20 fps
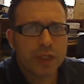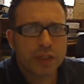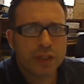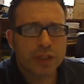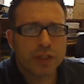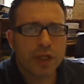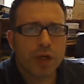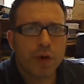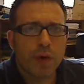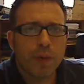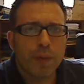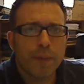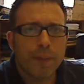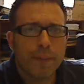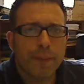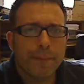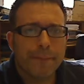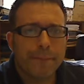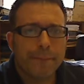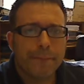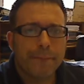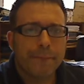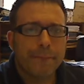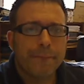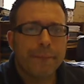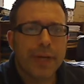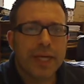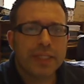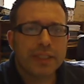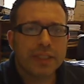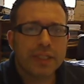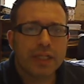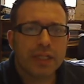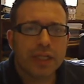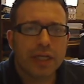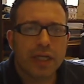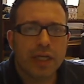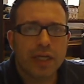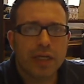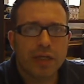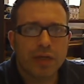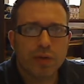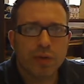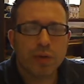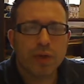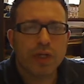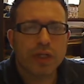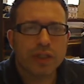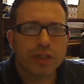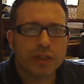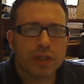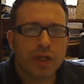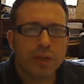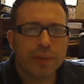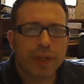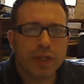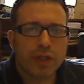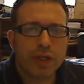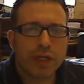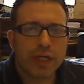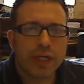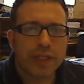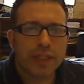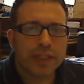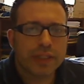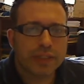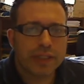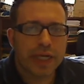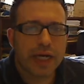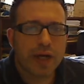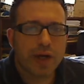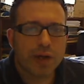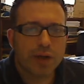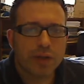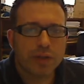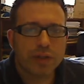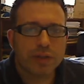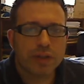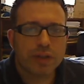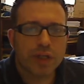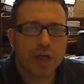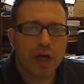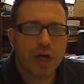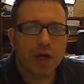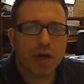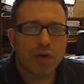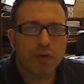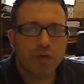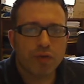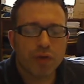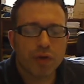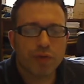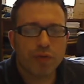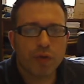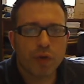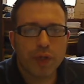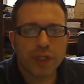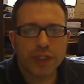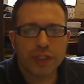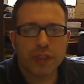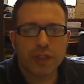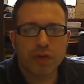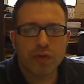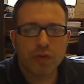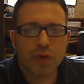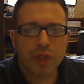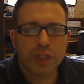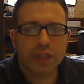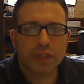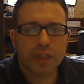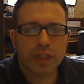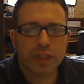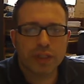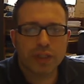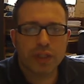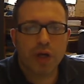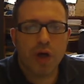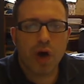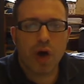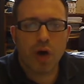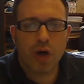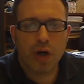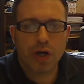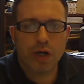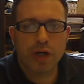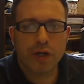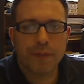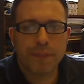So basically, we're going to start by looking at the sounds of the voiced and the voiceless R.